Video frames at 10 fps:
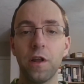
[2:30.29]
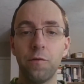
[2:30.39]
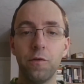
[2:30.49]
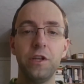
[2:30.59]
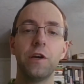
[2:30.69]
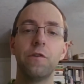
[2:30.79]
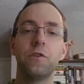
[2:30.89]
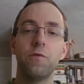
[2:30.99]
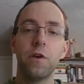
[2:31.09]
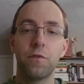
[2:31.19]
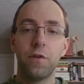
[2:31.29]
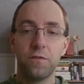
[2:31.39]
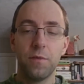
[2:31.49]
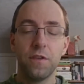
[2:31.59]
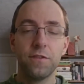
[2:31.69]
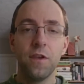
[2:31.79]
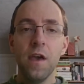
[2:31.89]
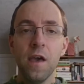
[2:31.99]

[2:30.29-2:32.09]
and reach out to at Christmas.